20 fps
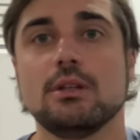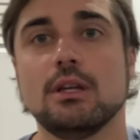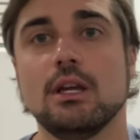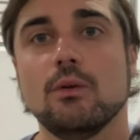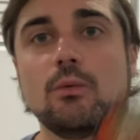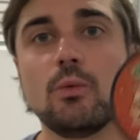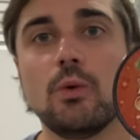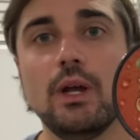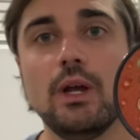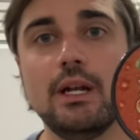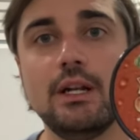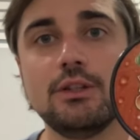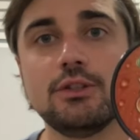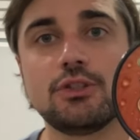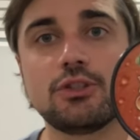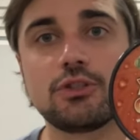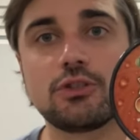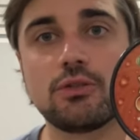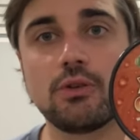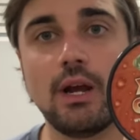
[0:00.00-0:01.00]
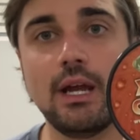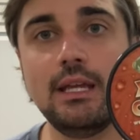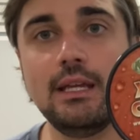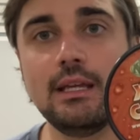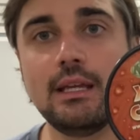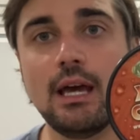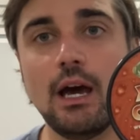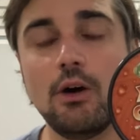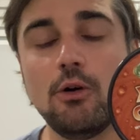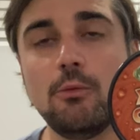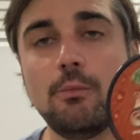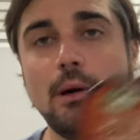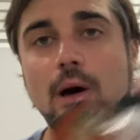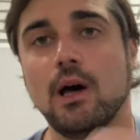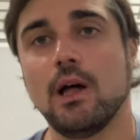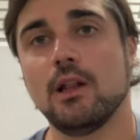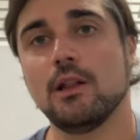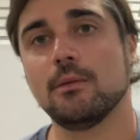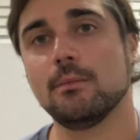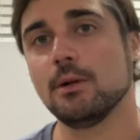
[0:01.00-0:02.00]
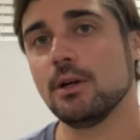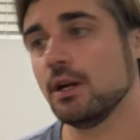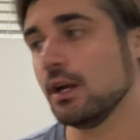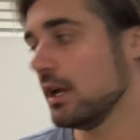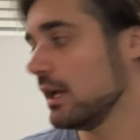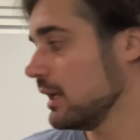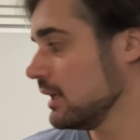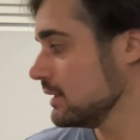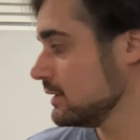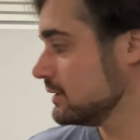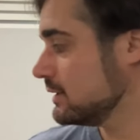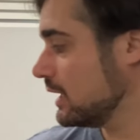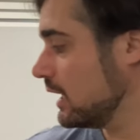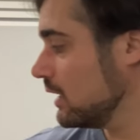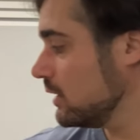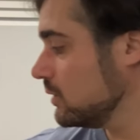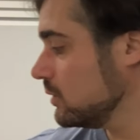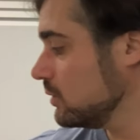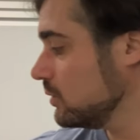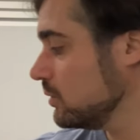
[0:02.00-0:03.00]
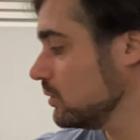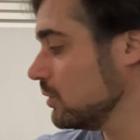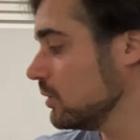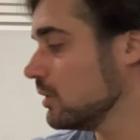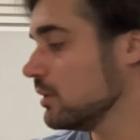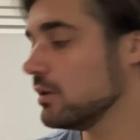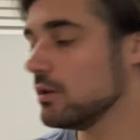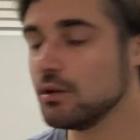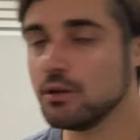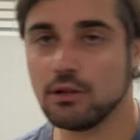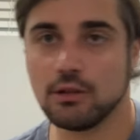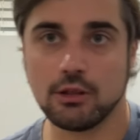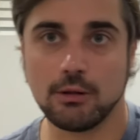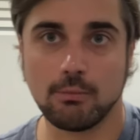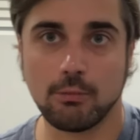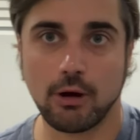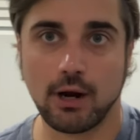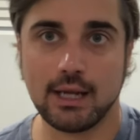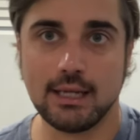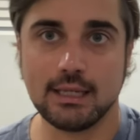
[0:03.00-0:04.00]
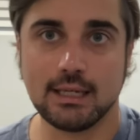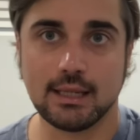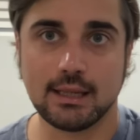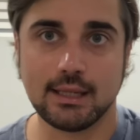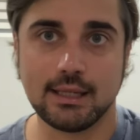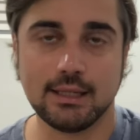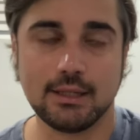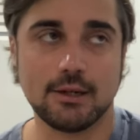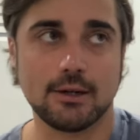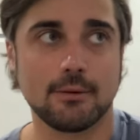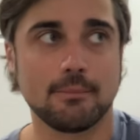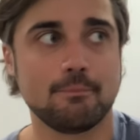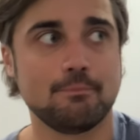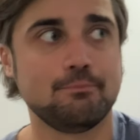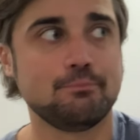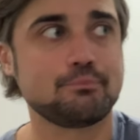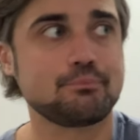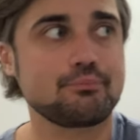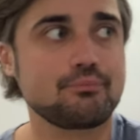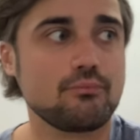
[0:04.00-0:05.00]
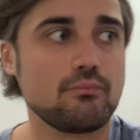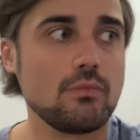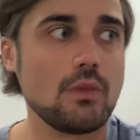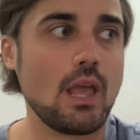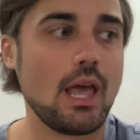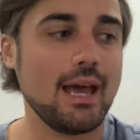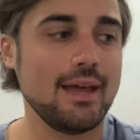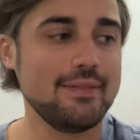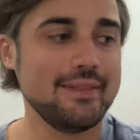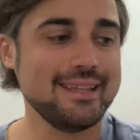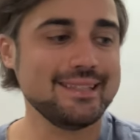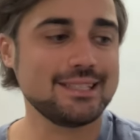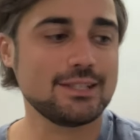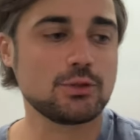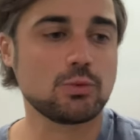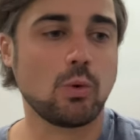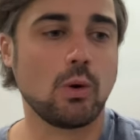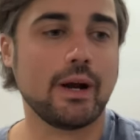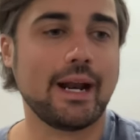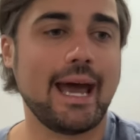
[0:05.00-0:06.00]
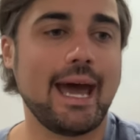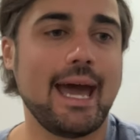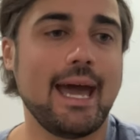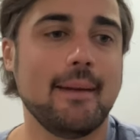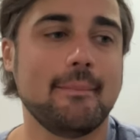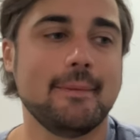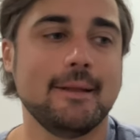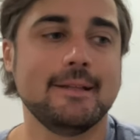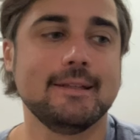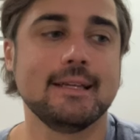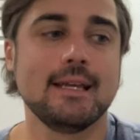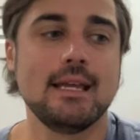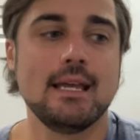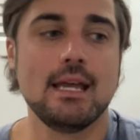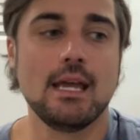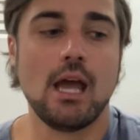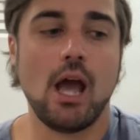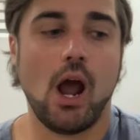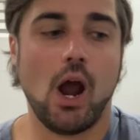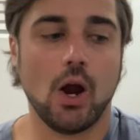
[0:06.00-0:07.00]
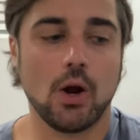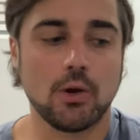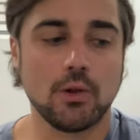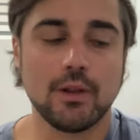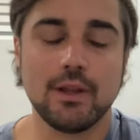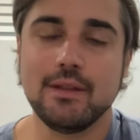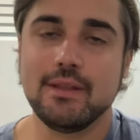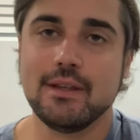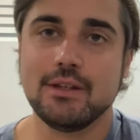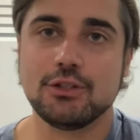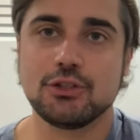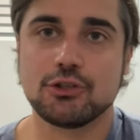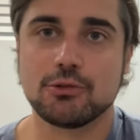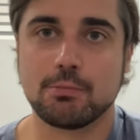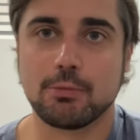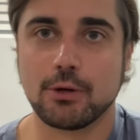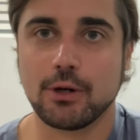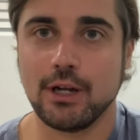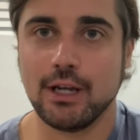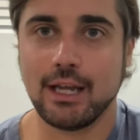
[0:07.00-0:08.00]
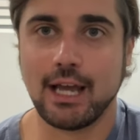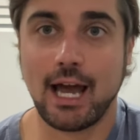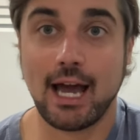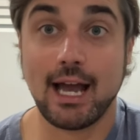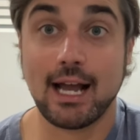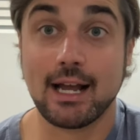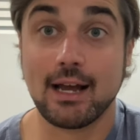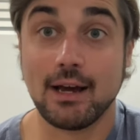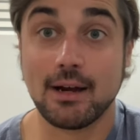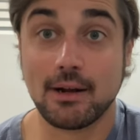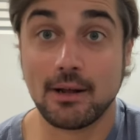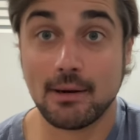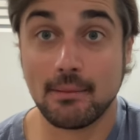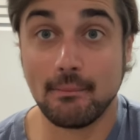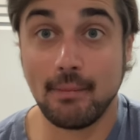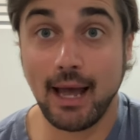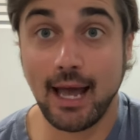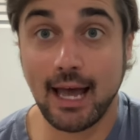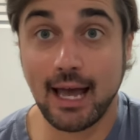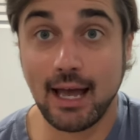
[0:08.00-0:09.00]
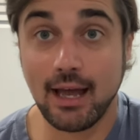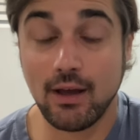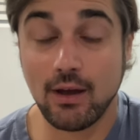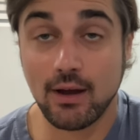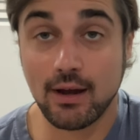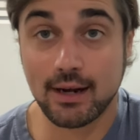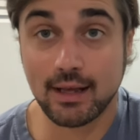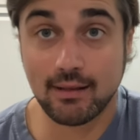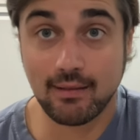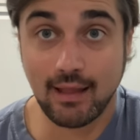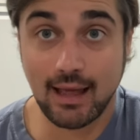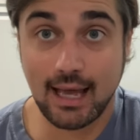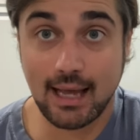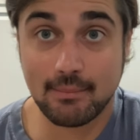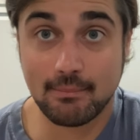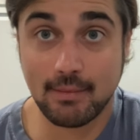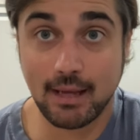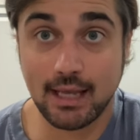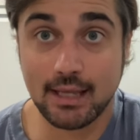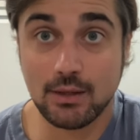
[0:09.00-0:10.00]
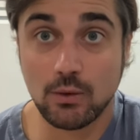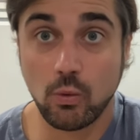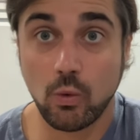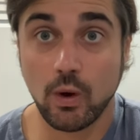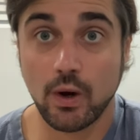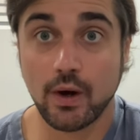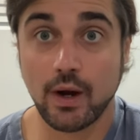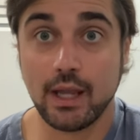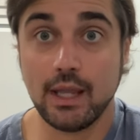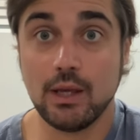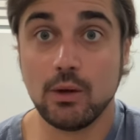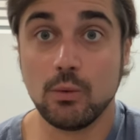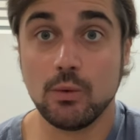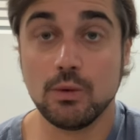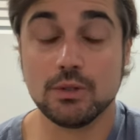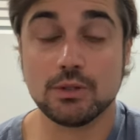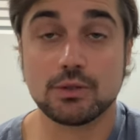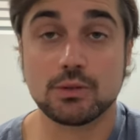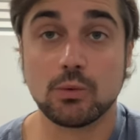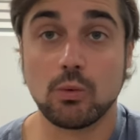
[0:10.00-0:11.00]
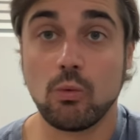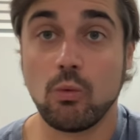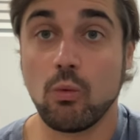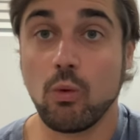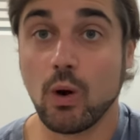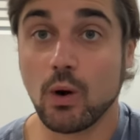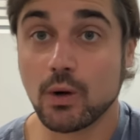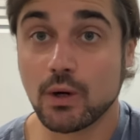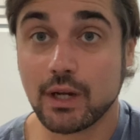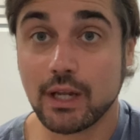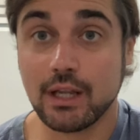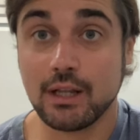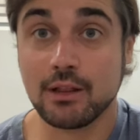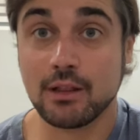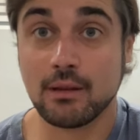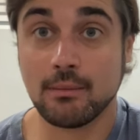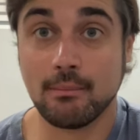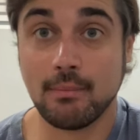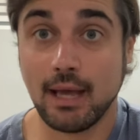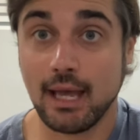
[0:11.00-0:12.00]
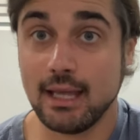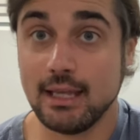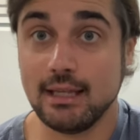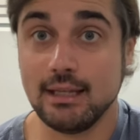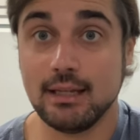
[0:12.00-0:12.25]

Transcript: running straight copolymer to the braid to leader. And this is what happened. Early this spring, I got on a bite on a glide bait where it was working the bait